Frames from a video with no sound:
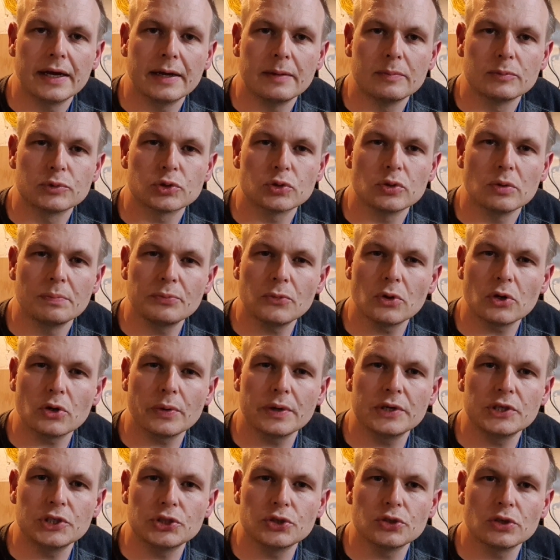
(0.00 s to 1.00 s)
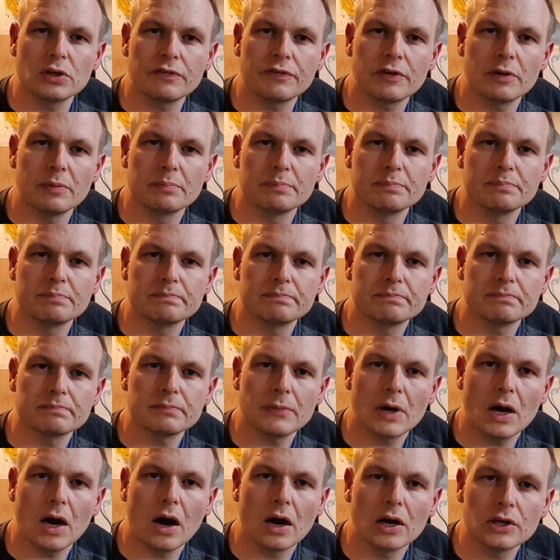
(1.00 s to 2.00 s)
So I'm not quite sure if I'm
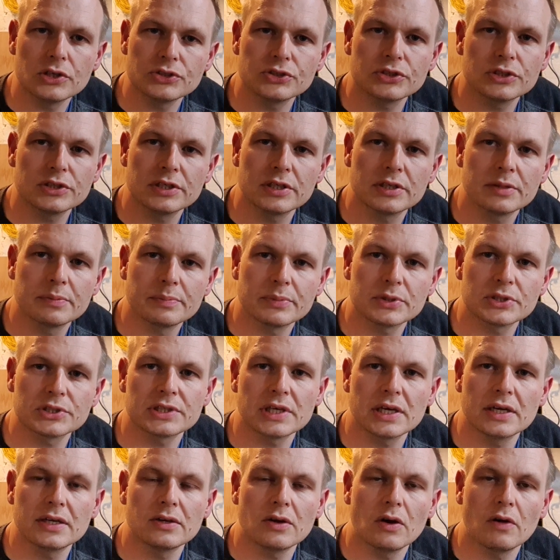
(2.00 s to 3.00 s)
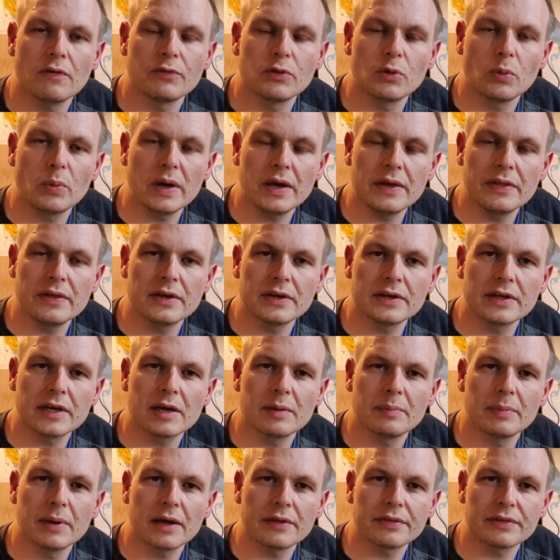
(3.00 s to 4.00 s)
100% of the way there yet,
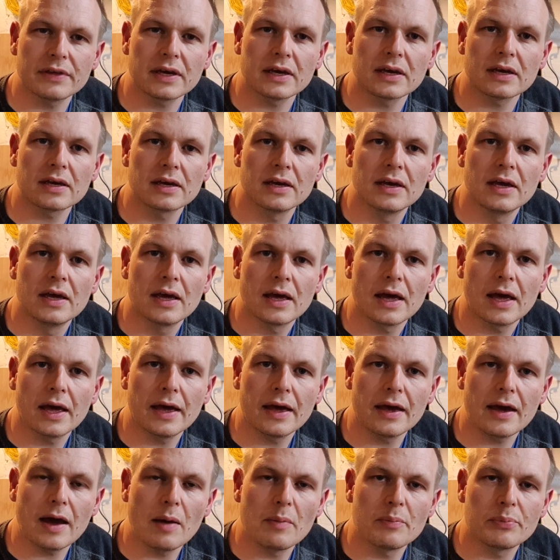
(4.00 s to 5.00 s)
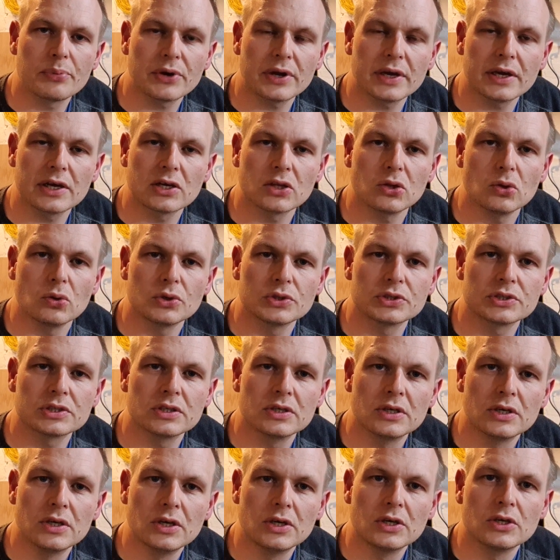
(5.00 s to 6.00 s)
but I think I'm pretty close.
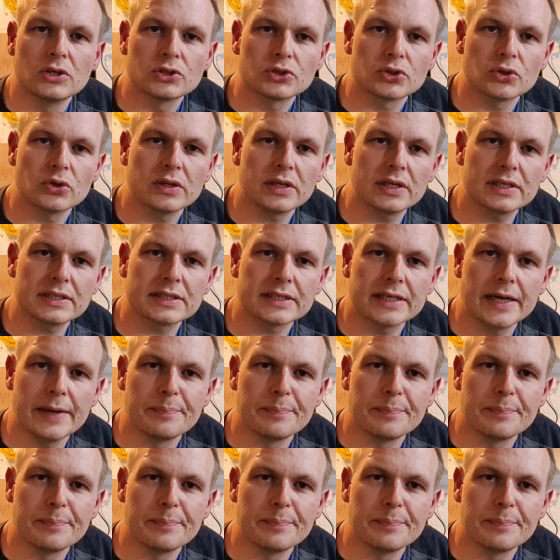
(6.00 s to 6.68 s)
So let's